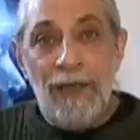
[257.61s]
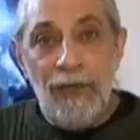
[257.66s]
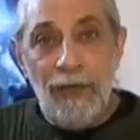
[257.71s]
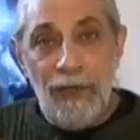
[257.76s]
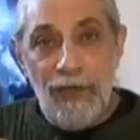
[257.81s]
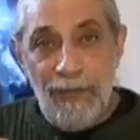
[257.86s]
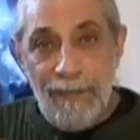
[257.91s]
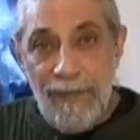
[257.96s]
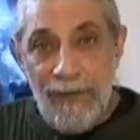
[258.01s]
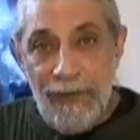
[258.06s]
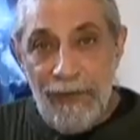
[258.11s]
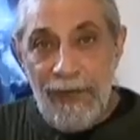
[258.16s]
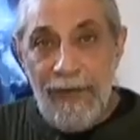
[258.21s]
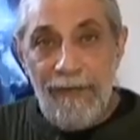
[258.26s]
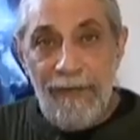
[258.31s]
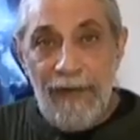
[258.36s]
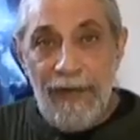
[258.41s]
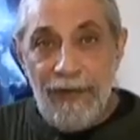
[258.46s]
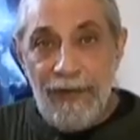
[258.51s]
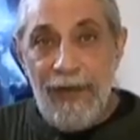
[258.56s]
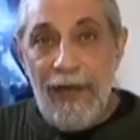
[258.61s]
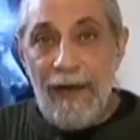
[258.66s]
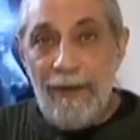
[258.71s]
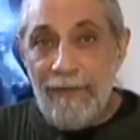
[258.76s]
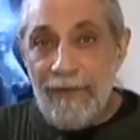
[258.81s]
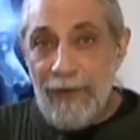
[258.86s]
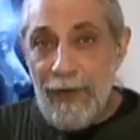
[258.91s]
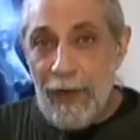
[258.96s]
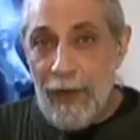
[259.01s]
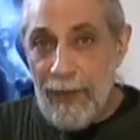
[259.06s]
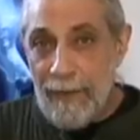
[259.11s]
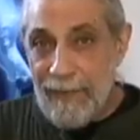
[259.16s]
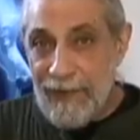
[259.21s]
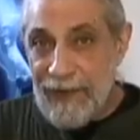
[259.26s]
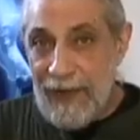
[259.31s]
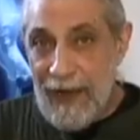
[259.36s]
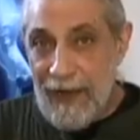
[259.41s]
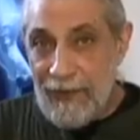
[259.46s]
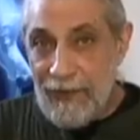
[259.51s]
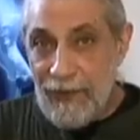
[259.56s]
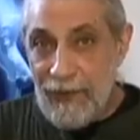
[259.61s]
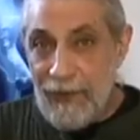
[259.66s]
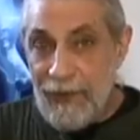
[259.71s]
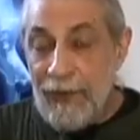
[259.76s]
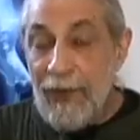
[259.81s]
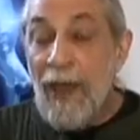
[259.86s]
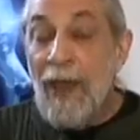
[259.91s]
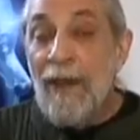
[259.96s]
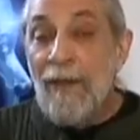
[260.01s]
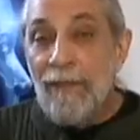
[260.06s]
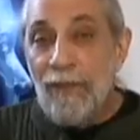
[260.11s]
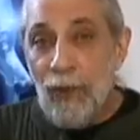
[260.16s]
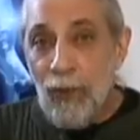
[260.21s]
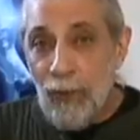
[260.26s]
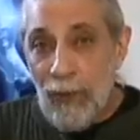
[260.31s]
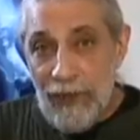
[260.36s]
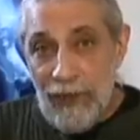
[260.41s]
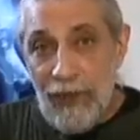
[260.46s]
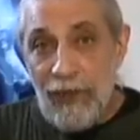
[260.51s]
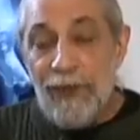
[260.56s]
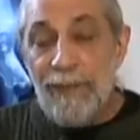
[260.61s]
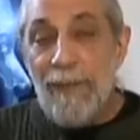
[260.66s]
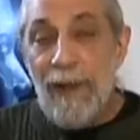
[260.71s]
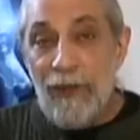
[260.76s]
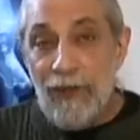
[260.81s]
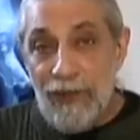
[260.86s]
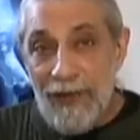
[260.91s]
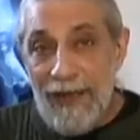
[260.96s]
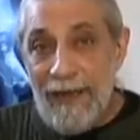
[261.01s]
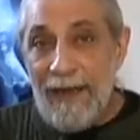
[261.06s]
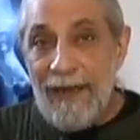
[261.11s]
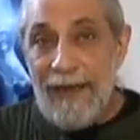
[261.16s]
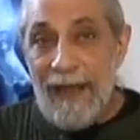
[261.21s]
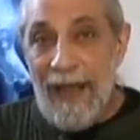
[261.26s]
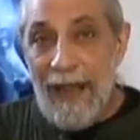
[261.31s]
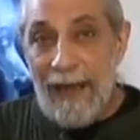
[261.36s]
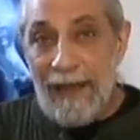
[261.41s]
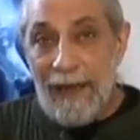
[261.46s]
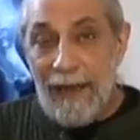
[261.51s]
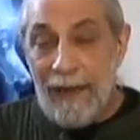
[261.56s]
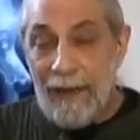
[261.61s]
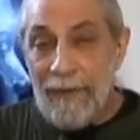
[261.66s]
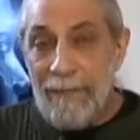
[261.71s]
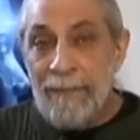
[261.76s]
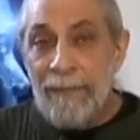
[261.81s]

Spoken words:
to a specific set of circumstances for which it's most indicated.